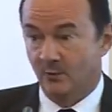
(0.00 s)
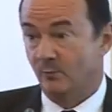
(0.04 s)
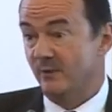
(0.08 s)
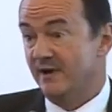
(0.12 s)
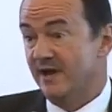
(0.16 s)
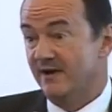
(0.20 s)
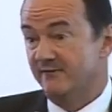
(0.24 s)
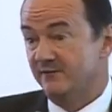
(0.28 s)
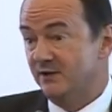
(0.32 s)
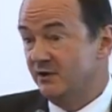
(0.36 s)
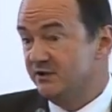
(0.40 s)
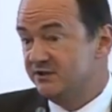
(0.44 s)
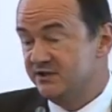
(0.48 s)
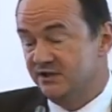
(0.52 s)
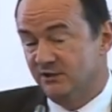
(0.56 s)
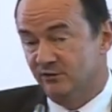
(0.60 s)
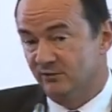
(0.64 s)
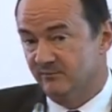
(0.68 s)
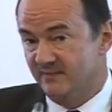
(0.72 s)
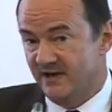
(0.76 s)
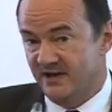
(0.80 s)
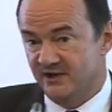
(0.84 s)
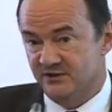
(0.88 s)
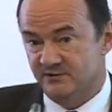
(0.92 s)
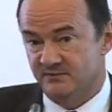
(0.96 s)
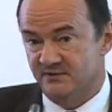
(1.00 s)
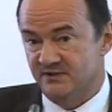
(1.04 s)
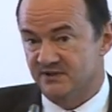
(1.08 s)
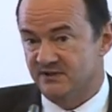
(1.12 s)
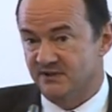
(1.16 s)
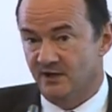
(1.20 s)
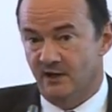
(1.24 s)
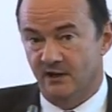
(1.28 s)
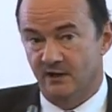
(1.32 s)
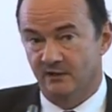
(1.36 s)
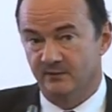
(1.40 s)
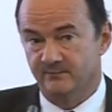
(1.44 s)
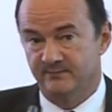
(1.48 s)
We have no single management
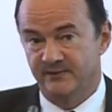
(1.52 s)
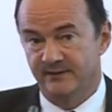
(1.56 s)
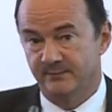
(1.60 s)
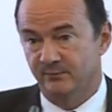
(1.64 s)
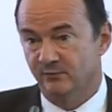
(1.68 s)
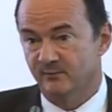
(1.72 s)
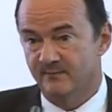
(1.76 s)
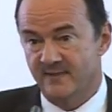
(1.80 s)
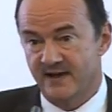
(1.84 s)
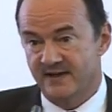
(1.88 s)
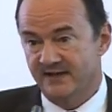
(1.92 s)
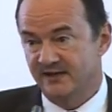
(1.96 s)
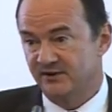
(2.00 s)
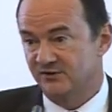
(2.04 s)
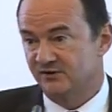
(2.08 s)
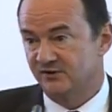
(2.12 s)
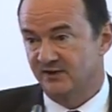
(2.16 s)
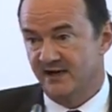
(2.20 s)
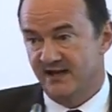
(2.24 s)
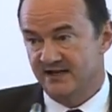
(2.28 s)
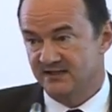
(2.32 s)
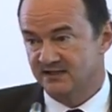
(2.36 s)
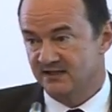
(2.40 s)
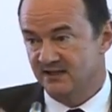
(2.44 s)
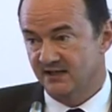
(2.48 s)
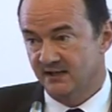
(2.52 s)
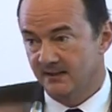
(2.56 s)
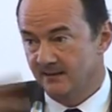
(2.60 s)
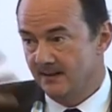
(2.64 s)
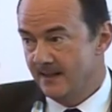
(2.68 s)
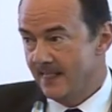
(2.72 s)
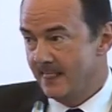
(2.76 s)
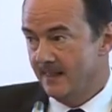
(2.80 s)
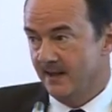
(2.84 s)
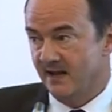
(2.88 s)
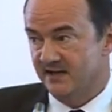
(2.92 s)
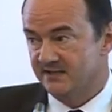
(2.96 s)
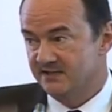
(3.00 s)
style. People manage as their,
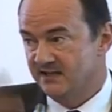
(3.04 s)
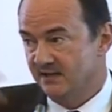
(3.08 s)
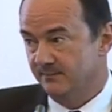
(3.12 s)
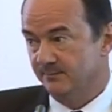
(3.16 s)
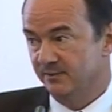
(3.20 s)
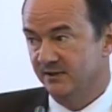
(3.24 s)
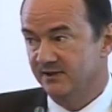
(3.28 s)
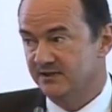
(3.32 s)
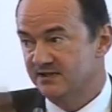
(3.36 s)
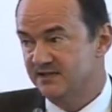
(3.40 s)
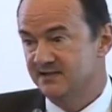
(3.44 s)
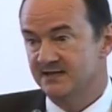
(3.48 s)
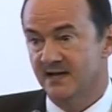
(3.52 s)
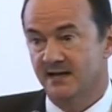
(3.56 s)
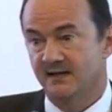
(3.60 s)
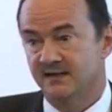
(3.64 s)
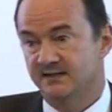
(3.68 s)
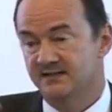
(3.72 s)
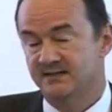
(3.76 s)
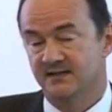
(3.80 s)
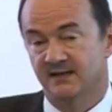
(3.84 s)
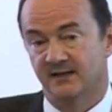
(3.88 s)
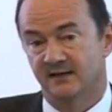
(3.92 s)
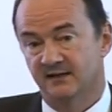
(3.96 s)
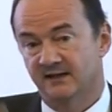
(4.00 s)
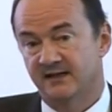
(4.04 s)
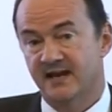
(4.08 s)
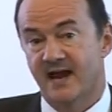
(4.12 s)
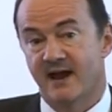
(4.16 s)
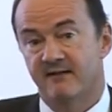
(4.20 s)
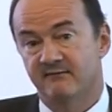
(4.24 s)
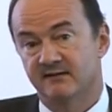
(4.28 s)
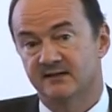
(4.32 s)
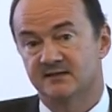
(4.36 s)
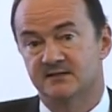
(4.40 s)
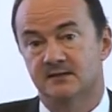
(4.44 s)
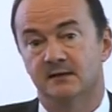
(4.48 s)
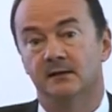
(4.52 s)
as their personality and
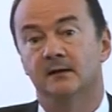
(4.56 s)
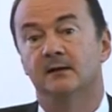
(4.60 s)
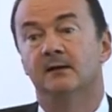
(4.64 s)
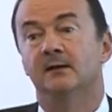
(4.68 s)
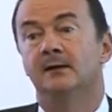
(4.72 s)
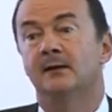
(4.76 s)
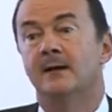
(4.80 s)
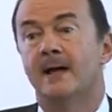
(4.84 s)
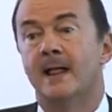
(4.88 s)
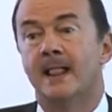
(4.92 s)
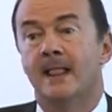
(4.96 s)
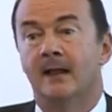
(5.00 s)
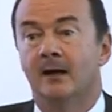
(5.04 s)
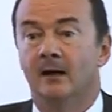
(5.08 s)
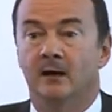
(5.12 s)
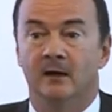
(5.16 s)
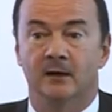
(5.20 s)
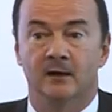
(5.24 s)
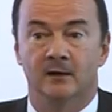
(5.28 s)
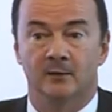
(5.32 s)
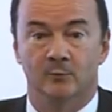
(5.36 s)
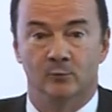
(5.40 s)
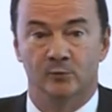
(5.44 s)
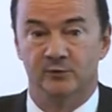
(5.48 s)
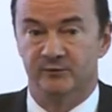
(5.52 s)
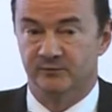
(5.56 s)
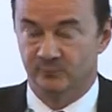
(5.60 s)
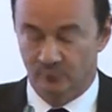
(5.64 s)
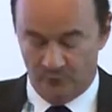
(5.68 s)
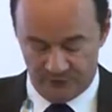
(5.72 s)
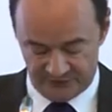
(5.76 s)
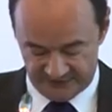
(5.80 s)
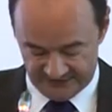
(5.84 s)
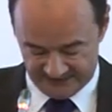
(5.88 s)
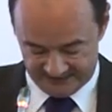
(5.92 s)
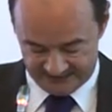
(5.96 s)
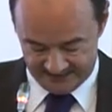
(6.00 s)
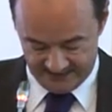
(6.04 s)
character uh, would,
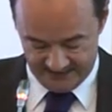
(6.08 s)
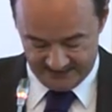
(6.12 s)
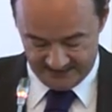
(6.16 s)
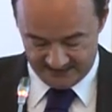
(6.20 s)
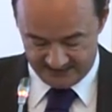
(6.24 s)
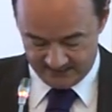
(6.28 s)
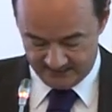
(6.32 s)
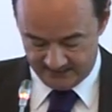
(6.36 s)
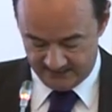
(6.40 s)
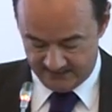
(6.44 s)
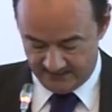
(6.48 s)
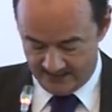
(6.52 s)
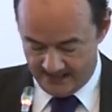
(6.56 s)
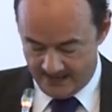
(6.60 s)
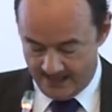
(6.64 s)
would dictate.